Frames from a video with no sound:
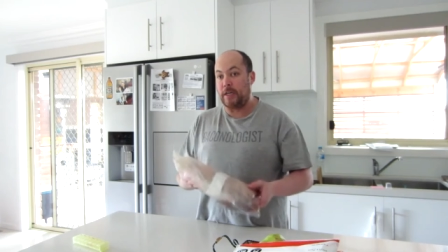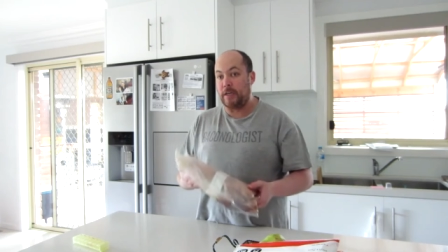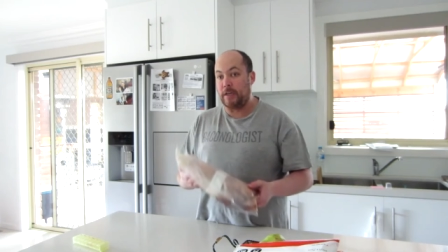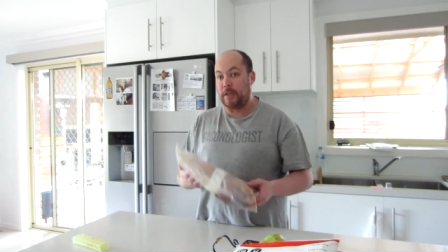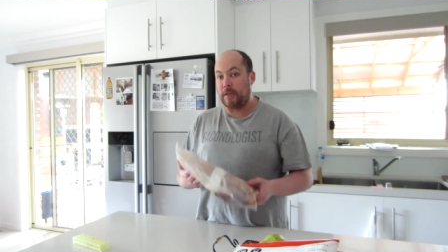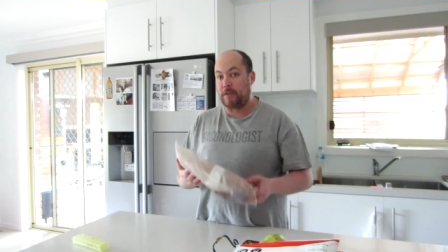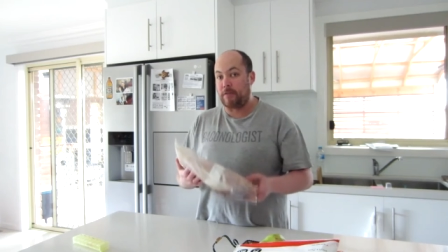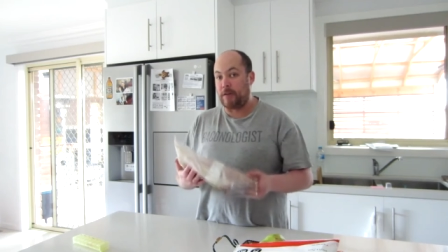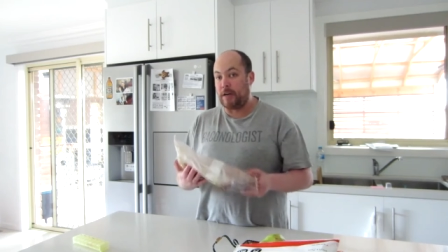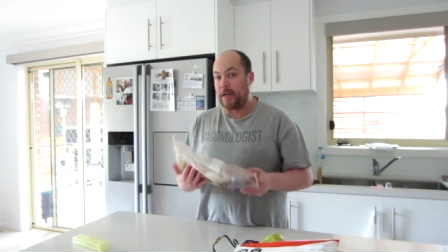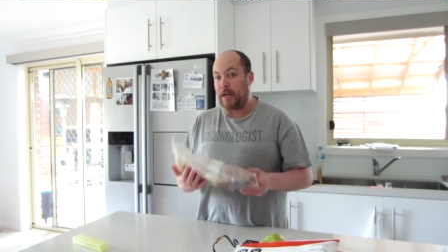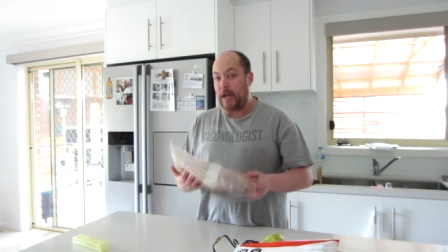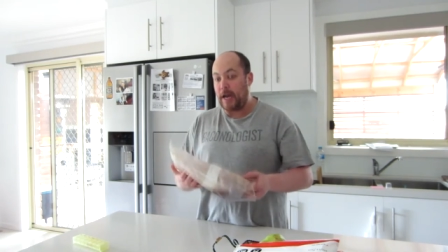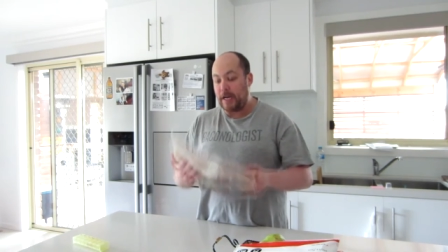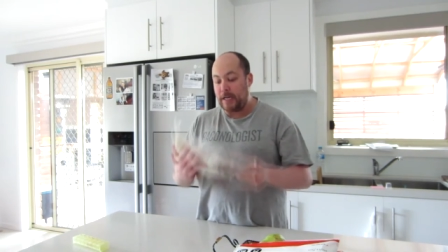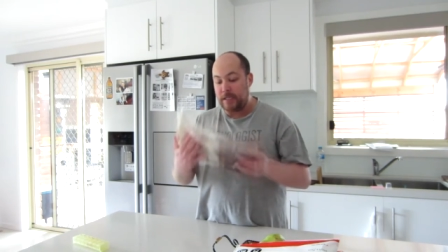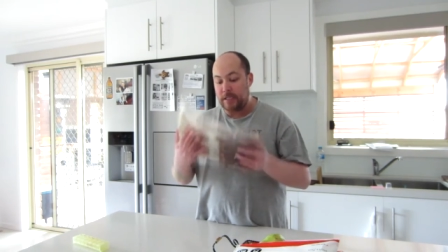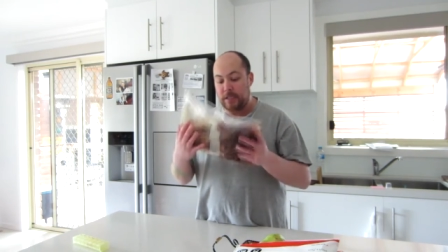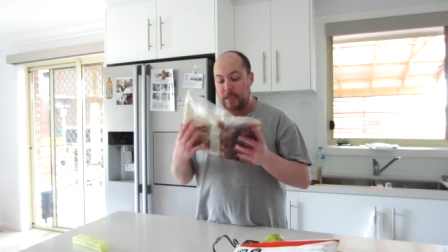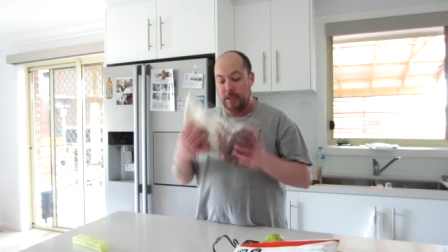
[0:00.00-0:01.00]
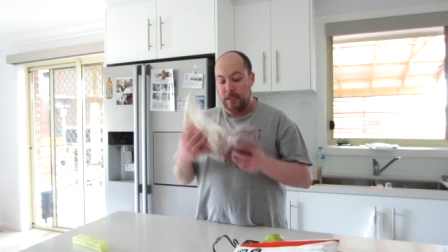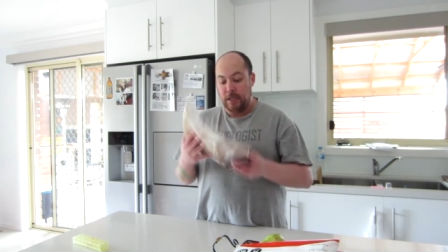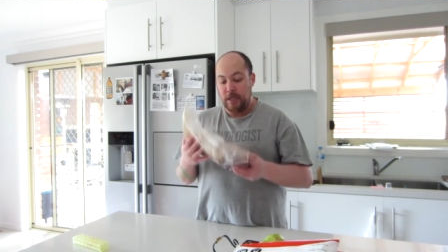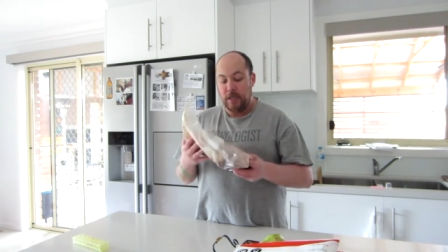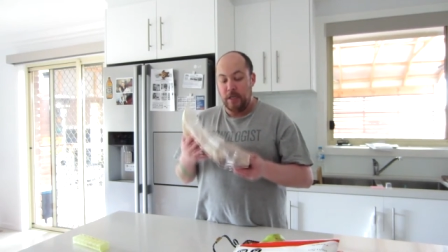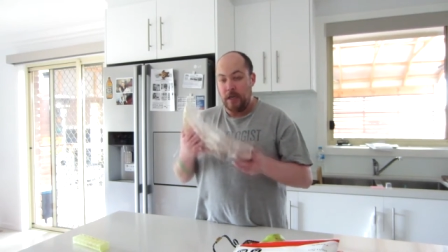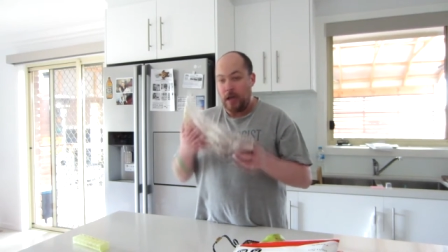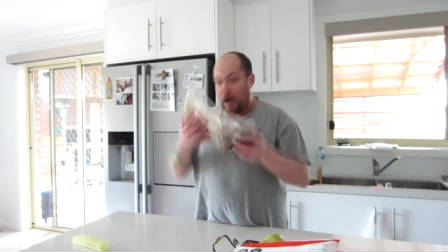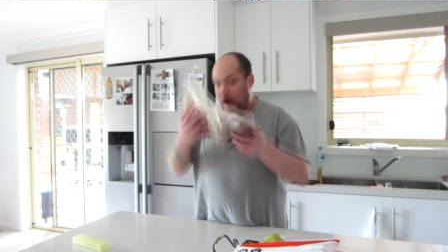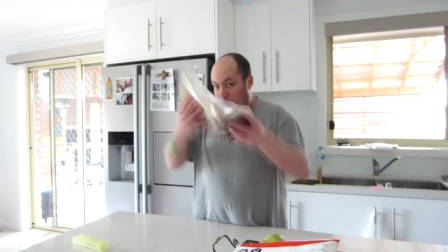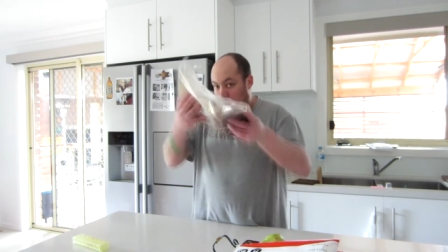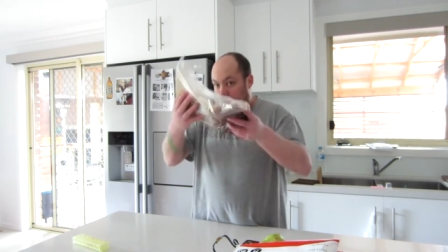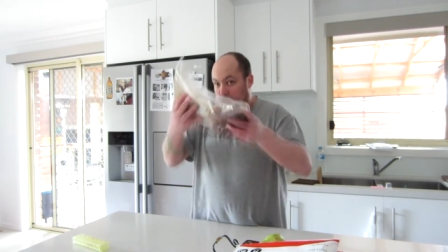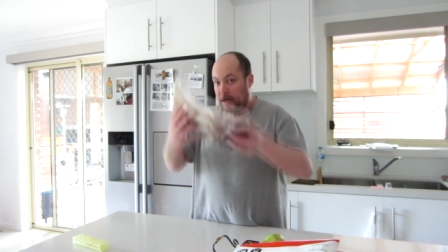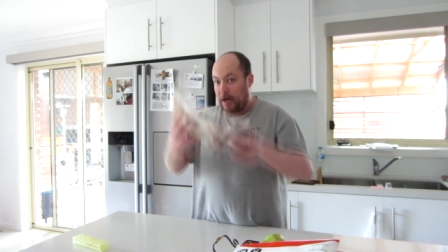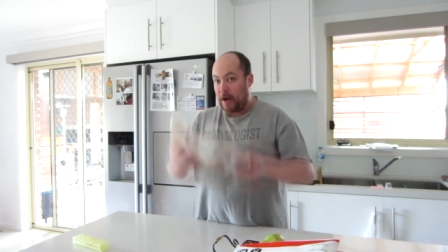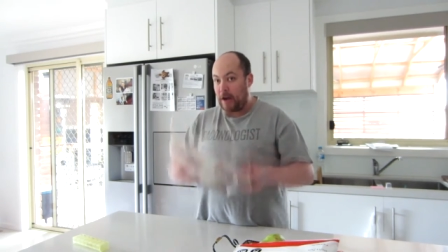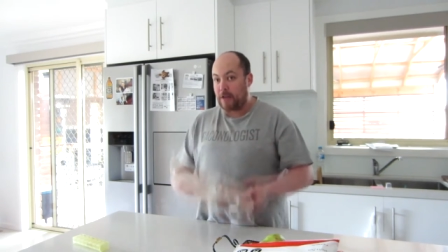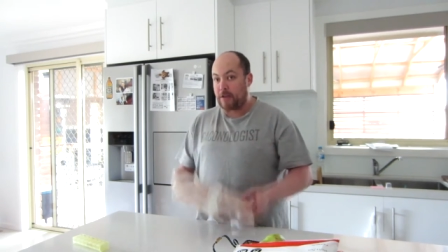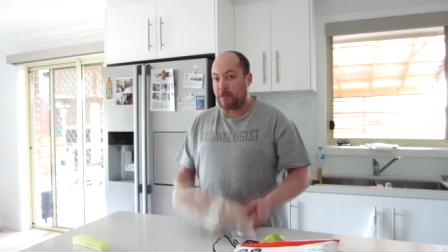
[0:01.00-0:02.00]
you in 3 days and we can
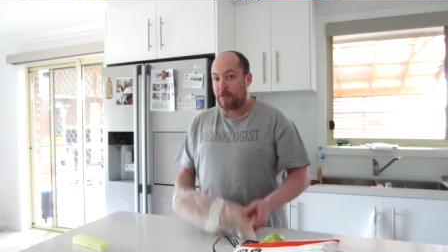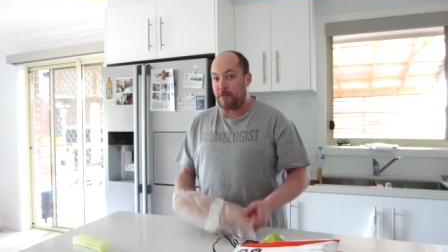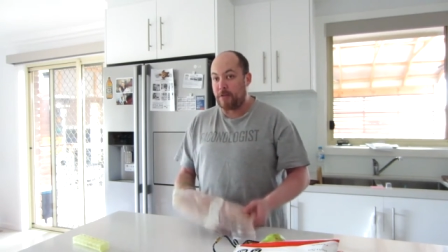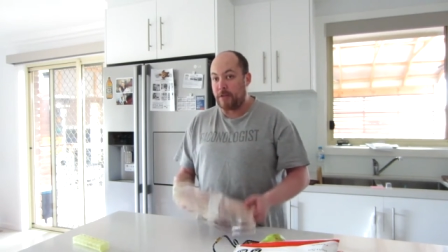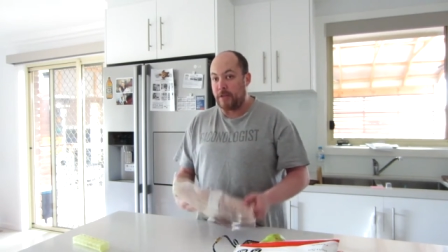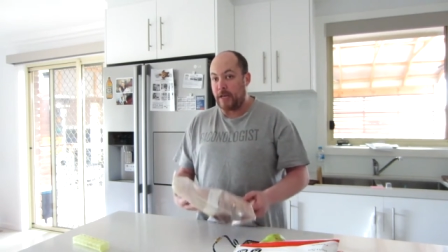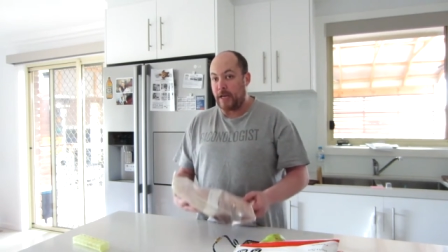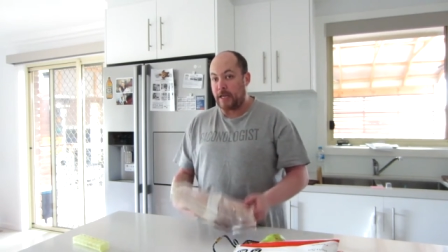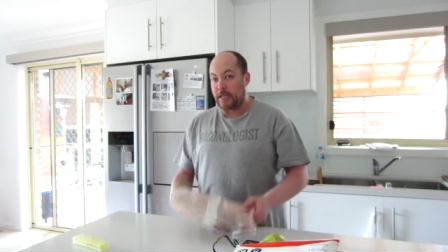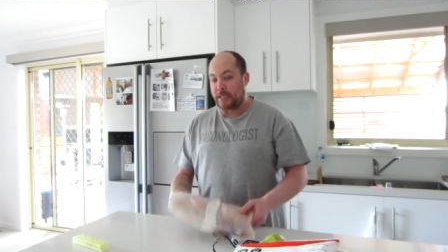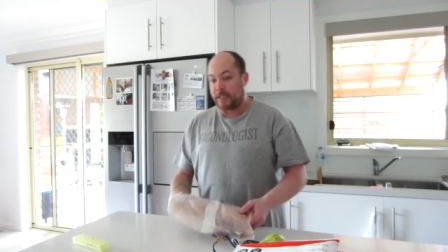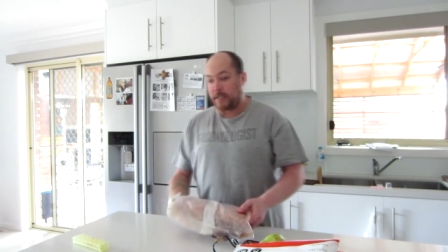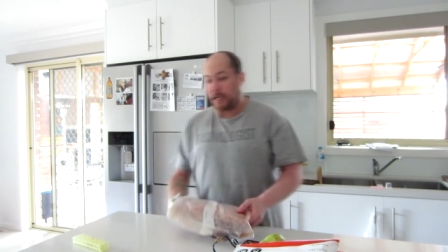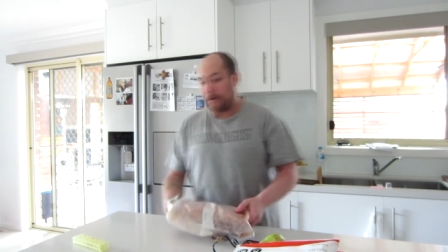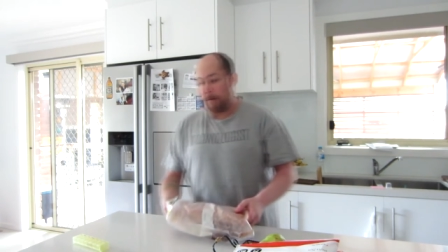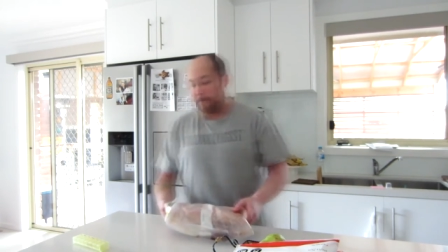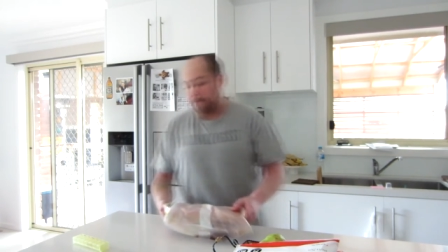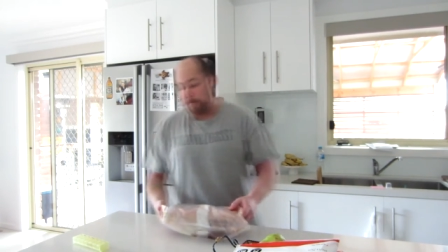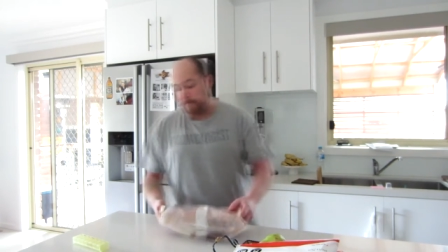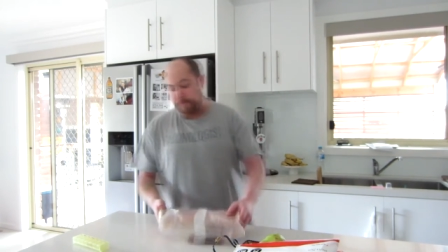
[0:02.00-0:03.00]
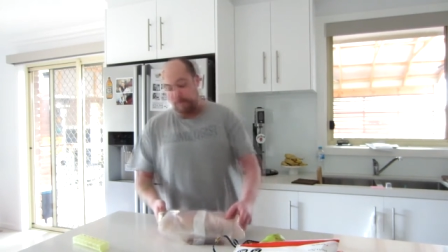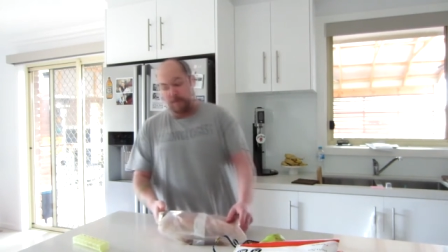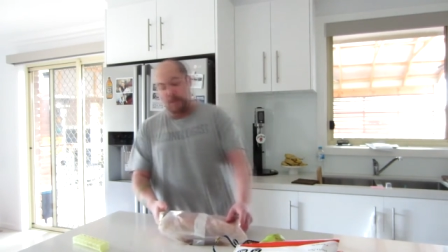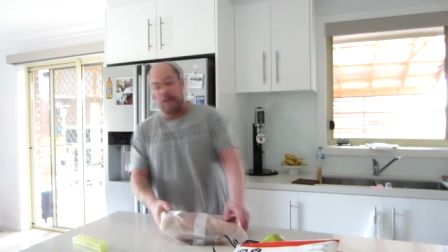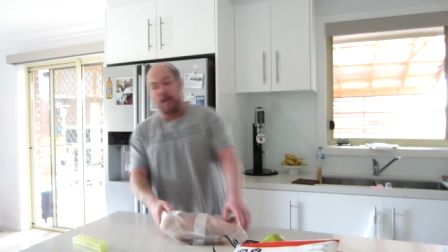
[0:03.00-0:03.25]
go through the next step.